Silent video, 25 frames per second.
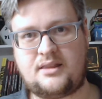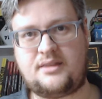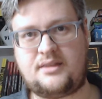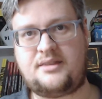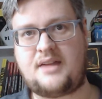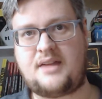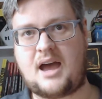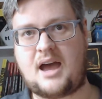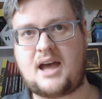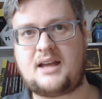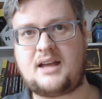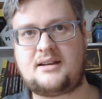
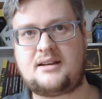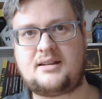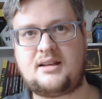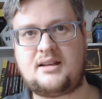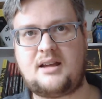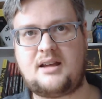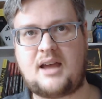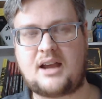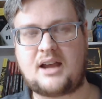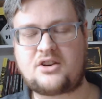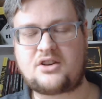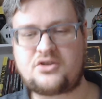that
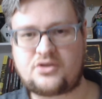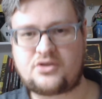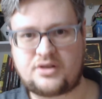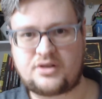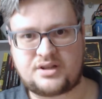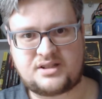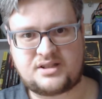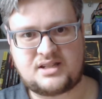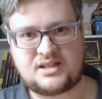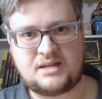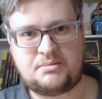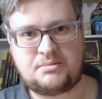
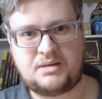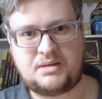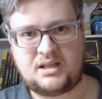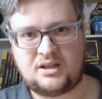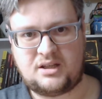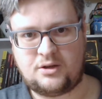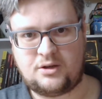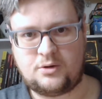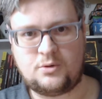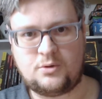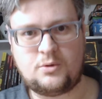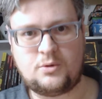extra
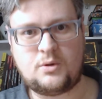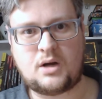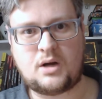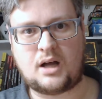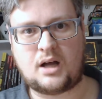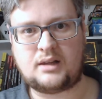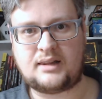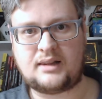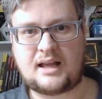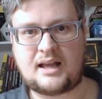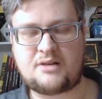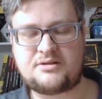CPU
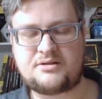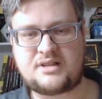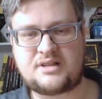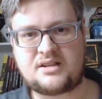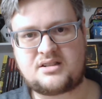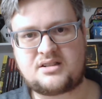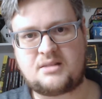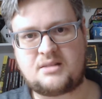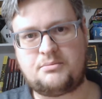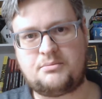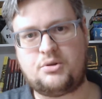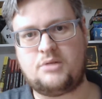allows
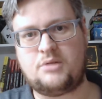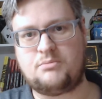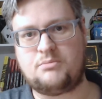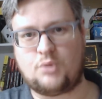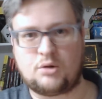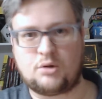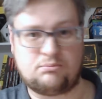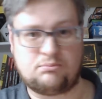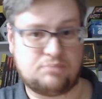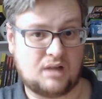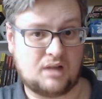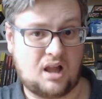us to put more